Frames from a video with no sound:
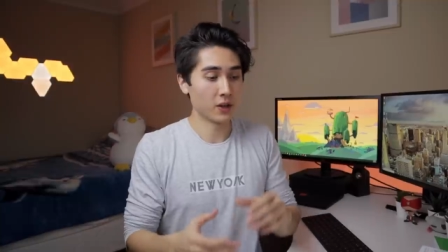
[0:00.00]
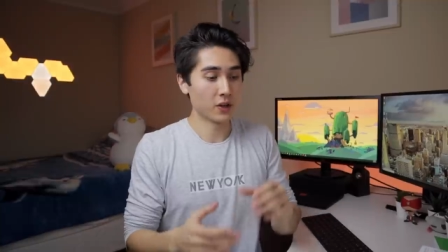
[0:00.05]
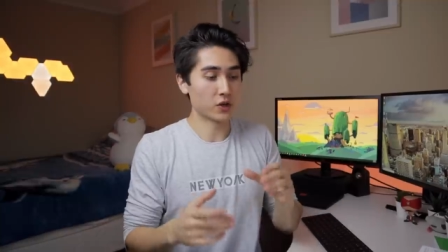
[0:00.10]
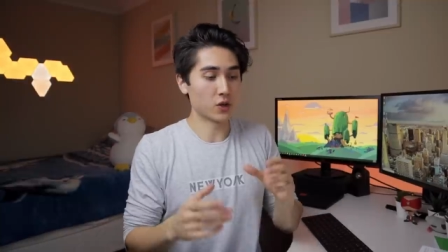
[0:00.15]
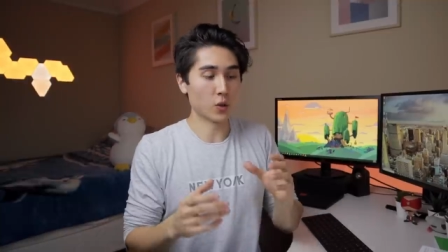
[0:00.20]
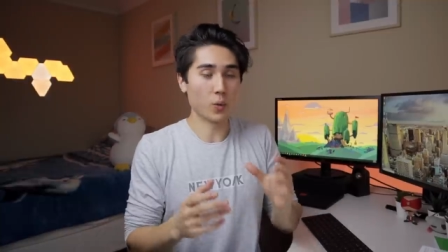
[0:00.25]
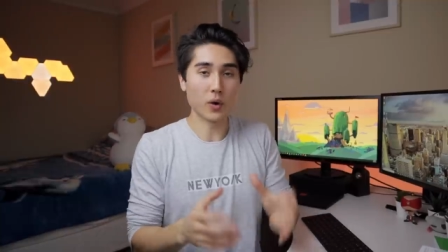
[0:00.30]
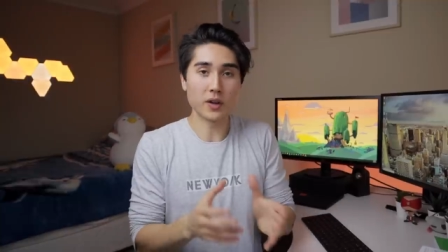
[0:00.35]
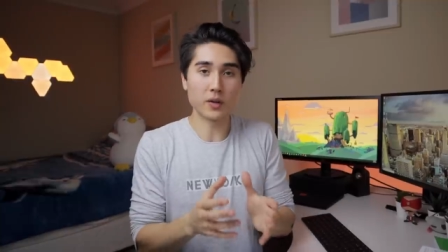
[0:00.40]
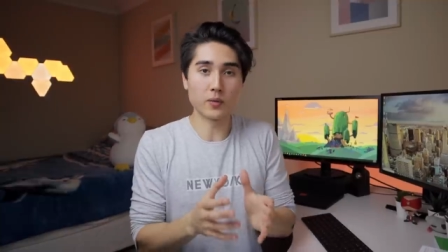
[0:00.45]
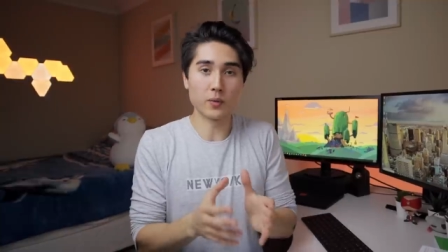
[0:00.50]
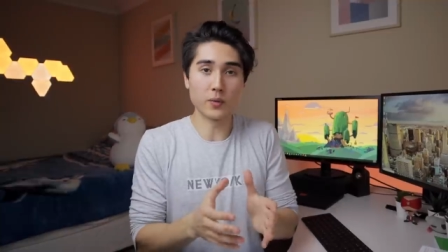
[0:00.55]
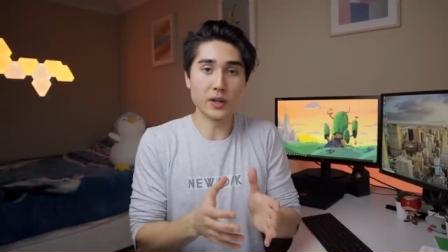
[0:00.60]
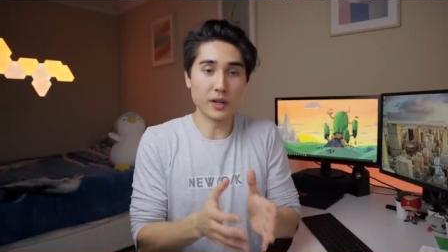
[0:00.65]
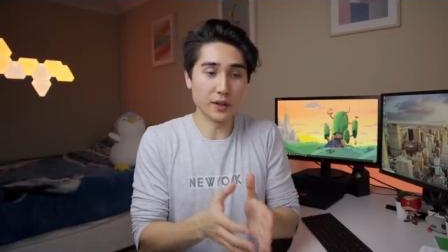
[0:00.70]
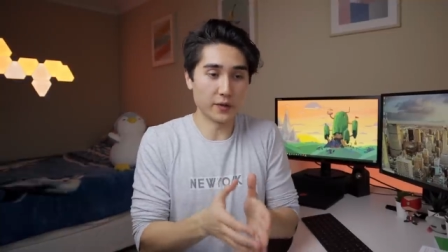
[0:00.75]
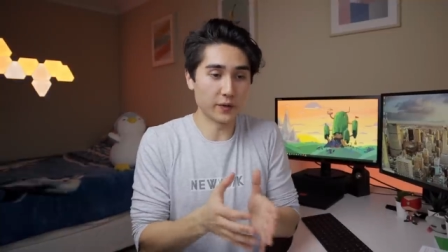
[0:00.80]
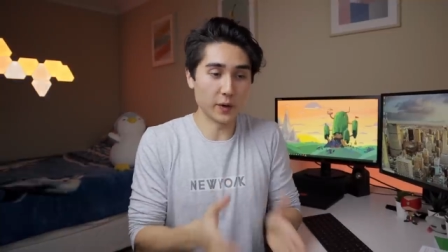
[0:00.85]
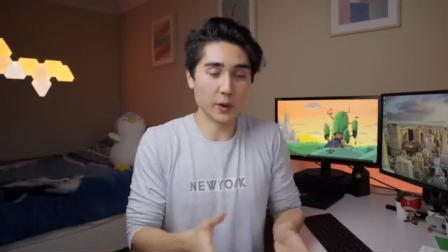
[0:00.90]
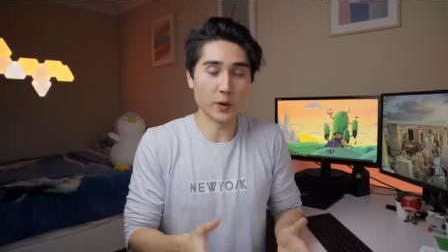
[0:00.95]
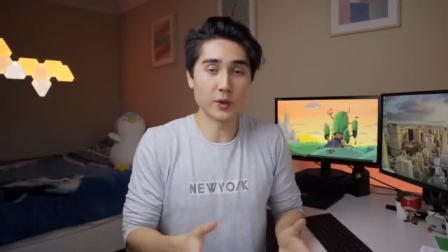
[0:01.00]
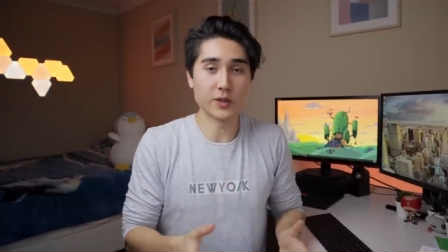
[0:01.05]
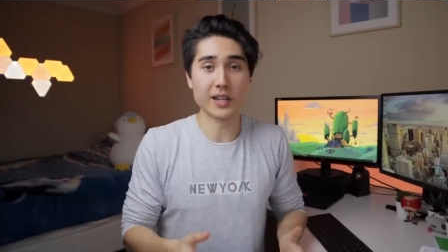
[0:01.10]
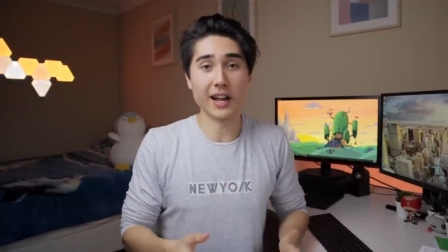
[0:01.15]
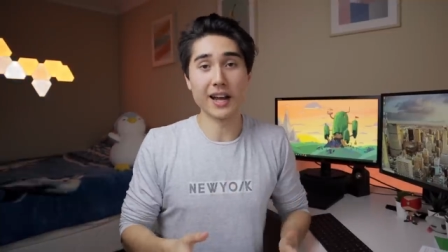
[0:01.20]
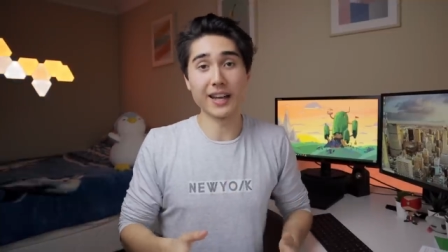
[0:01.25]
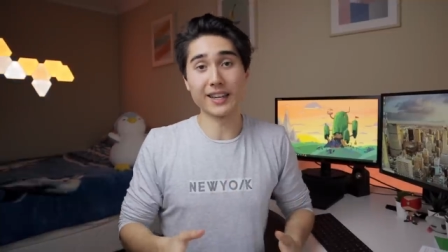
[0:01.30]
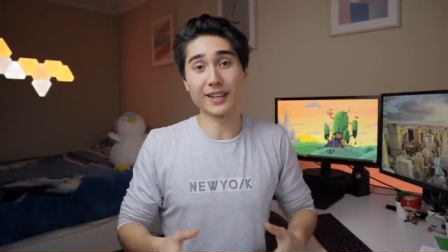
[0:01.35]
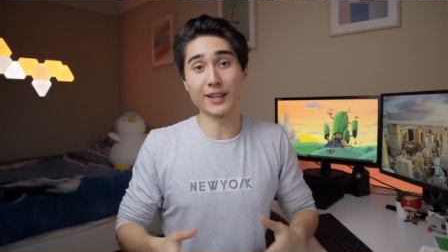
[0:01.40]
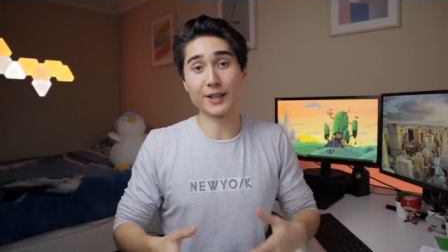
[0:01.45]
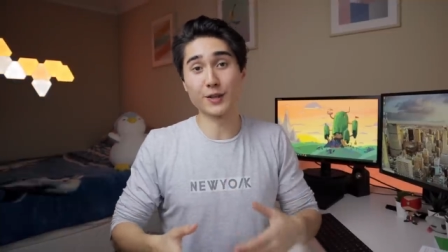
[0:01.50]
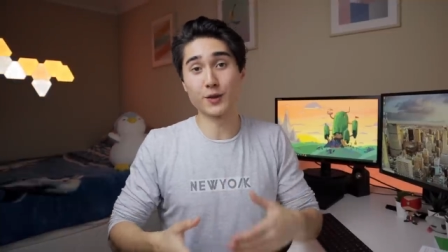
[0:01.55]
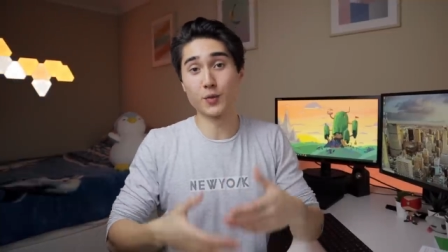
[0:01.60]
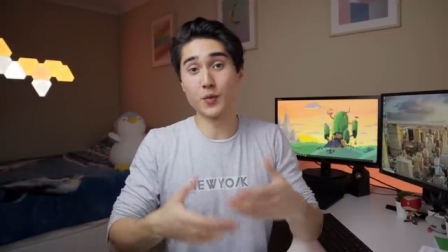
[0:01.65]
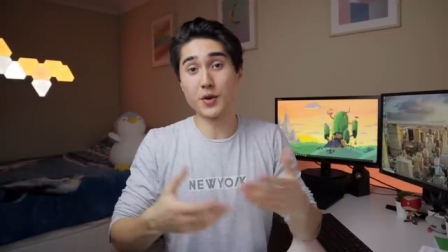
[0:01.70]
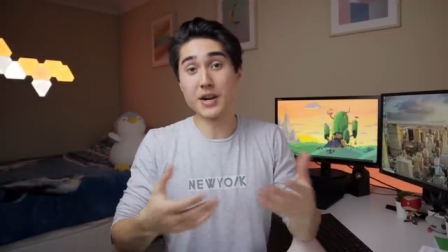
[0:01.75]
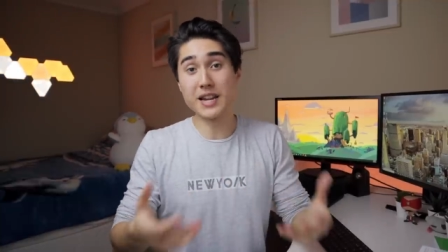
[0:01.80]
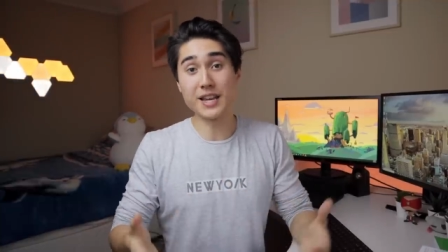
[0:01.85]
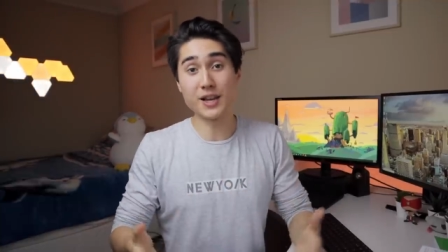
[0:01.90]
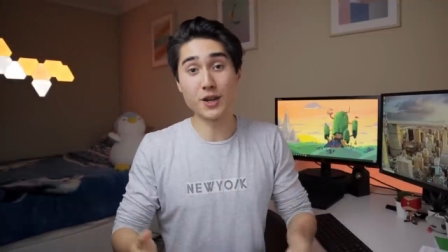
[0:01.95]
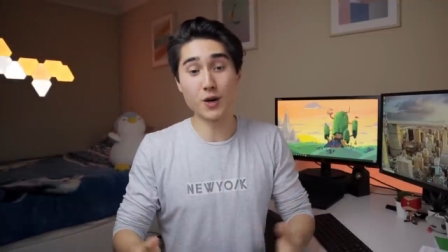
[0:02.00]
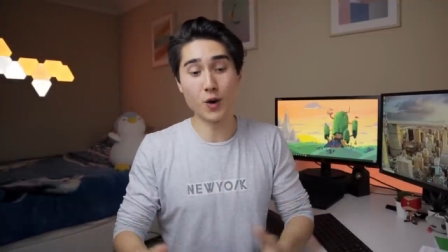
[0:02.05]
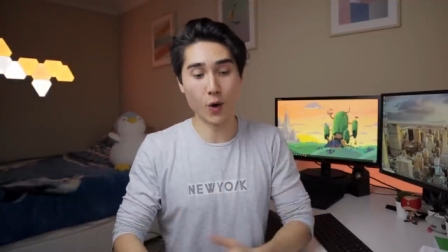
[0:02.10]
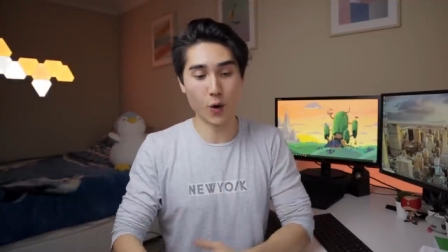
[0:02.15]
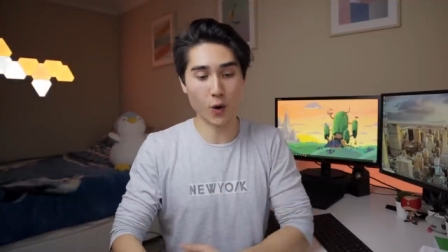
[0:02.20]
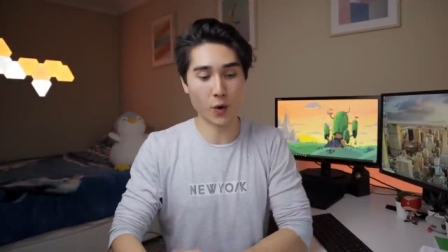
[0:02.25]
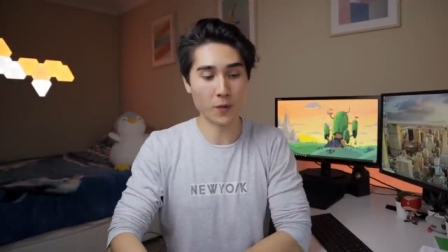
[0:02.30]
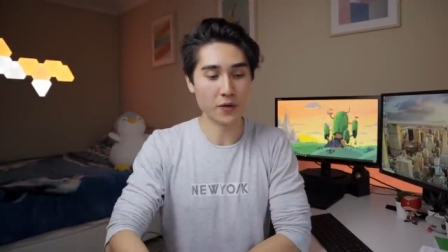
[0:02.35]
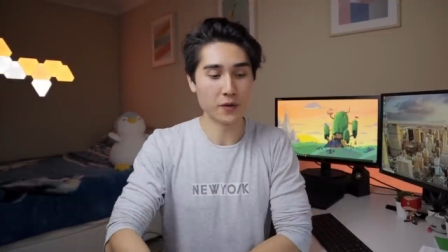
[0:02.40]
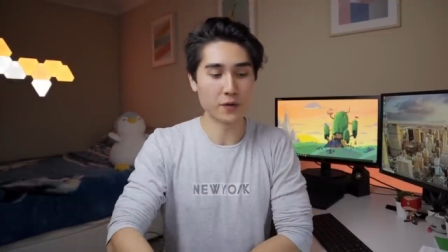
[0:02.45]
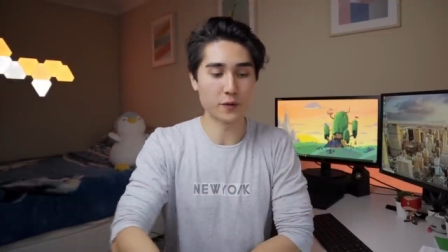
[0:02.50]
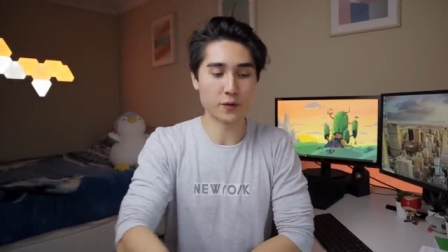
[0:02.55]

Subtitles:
So what it really feels like is reading your